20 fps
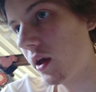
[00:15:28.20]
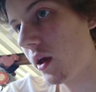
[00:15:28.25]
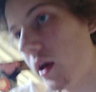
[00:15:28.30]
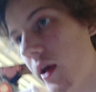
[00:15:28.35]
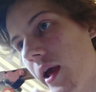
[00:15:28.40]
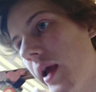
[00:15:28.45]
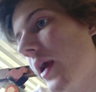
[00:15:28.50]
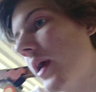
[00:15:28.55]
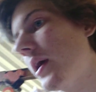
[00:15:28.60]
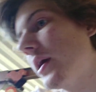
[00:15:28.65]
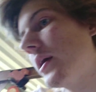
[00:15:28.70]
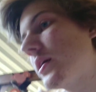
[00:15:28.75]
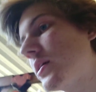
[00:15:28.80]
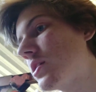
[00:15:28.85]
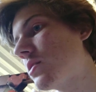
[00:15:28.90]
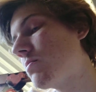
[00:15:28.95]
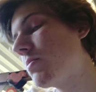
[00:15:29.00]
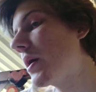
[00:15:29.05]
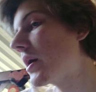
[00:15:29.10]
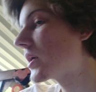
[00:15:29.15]
he
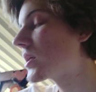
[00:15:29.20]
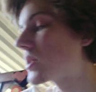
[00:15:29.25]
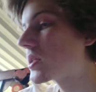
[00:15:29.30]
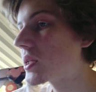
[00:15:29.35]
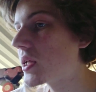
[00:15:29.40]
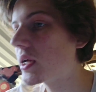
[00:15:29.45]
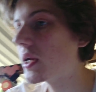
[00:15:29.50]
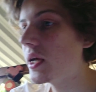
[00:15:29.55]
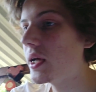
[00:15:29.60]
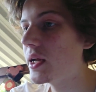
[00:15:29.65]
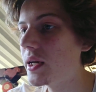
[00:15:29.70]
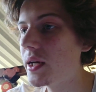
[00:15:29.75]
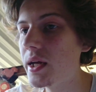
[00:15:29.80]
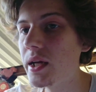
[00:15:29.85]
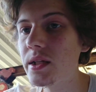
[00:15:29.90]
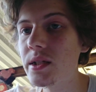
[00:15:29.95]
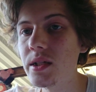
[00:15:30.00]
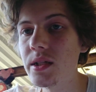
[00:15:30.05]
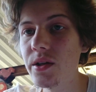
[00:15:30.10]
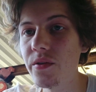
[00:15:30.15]
expects that it
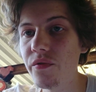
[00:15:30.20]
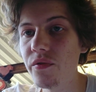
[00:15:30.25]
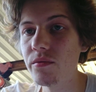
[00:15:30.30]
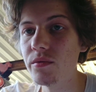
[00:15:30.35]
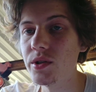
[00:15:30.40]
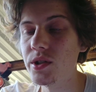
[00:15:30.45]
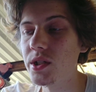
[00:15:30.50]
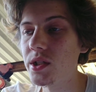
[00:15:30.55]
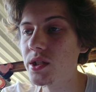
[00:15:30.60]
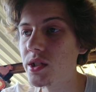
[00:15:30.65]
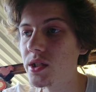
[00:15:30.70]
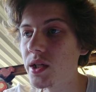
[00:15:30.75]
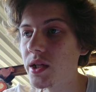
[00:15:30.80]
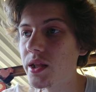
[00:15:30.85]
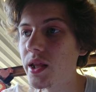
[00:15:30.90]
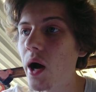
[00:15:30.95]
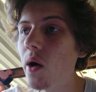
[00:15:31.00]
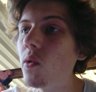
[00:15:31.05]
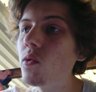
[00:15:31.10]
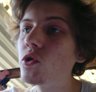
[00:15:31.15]
needs a different resistor.
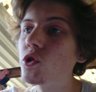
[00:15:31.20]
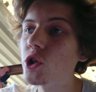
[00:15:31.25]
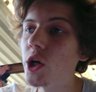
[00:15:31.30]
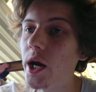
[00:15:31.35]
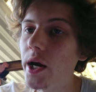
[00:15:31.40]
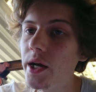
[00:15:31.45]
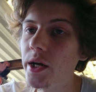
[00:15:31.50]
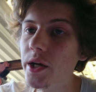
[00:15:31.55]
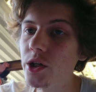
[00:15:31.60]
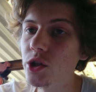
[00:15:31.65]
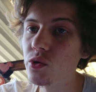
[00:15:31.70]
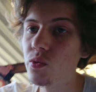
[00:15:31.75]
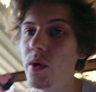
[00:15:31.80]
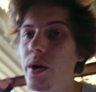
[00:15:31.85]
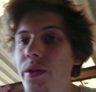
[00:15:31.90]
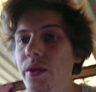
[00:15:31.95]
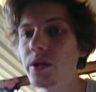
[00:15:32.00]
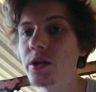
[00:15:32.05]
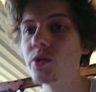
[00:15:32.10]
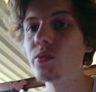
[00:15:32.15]
That will change when
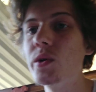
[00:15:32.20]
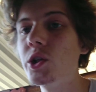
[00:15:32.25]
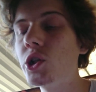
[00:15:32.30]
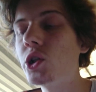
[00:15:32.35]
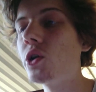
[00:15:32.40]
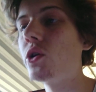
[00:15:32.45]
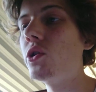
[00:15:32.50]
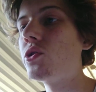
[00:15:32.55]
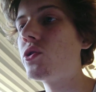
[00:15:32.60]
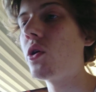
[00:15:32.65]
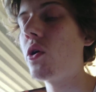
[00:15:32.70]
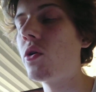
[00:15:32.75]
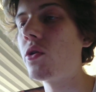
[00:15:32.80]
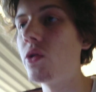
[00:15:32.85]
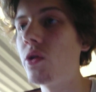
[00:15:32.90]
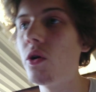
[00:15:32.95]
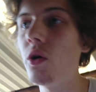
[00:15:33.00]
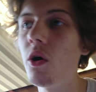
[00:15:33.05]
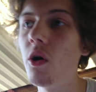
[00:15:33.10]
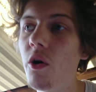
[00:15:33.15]
the switch goes on
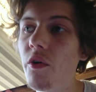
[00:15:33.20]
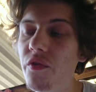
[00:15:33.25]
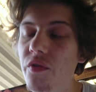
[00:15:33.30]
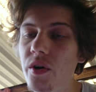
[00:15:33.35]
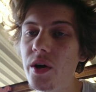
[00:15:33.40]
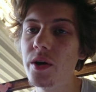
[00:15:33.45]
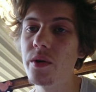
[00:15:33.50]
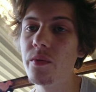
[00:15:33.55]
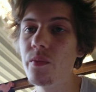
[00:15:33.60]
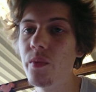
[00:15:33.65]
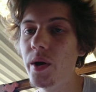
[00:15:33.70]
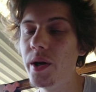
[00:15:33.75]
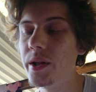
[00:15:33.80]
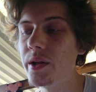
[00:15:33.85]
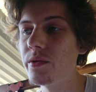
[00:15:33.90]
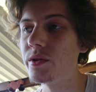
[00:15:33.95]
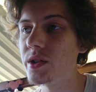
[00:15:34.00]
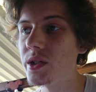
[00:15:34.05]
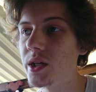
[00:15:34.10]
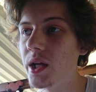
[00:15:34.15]
and off, and when there
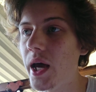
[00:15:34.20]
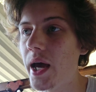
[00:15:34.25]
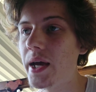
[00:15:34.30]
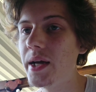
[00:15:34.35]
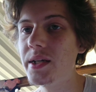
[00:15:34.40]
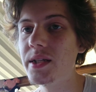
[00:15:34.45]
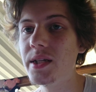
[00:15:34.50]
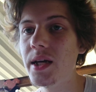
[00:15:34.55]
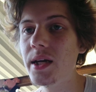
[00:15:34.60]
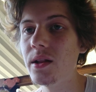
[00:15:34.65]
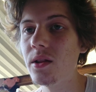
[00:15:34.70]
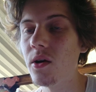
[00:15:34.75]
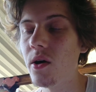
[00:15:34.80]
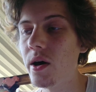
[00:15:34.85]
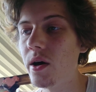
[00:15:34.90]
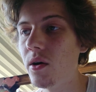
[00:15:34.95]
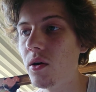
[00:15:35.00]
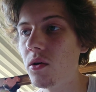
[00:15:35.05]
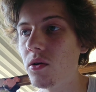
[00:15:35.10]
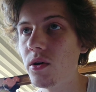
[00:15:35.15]
is an AT light
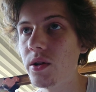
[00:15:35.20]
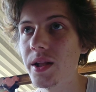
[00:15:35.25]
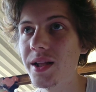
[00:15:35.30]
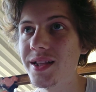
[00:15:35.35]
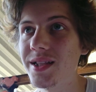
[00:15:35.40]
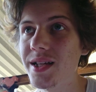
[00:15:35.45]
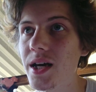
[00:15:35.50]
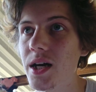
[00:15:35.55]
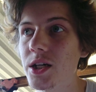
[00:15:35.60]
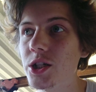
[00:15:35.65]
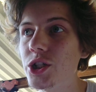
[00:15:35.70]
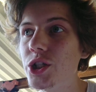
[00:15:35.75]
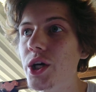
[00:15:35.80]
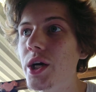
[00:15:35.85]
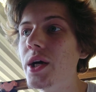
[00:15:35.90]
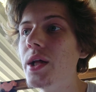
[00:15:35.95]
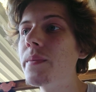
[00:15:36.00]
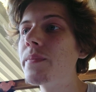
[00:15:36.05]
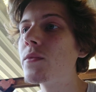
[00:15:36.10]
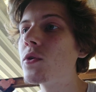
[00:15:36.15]
on in the dash.
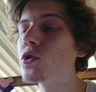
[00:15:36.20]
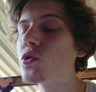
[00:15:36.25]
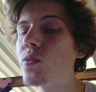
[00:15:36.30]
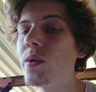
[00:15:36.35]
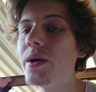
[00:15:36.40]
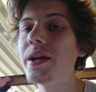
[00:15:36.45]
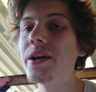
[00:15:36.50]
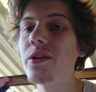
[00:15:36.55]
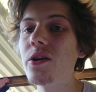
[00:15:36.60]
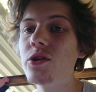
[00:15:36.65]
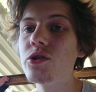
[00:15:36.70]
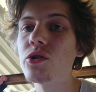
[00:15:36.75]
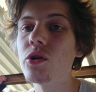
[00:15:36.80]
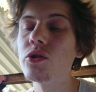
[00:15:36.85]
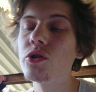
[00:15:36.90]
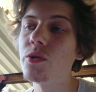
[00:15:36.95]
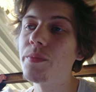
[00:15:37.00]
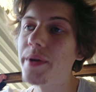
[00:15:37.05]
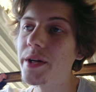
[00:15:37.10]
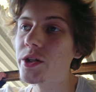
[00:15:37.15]
Because when it goes on,
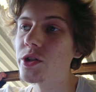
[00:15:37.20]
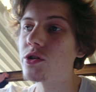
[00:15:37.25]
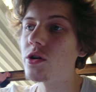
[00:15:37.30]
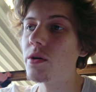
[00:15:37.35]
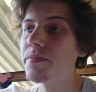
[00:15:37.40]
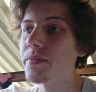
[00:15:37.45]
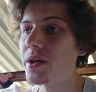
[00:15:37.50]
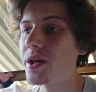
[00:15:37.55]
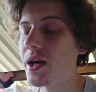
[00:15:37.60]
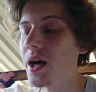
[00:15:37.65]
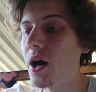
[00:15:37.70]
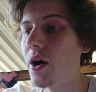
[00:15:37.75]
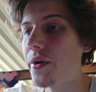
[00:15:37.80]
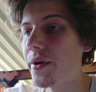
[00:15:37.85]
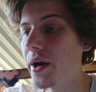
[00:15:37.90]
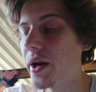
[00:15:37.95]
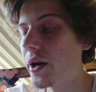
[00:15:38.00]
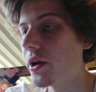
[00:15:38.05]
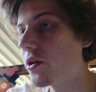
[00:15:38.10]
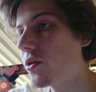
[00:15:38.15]
you're meant to stop the car and
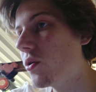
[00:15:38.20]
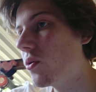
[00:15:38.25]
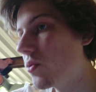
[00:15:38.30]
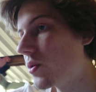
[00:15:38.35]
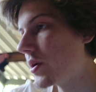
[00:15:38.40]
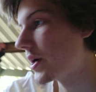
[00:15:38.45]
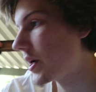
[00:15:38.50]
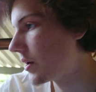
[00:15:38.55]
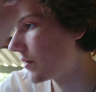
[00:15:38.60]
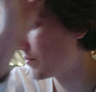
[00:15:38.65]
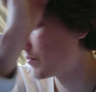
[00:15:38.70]
let it cool down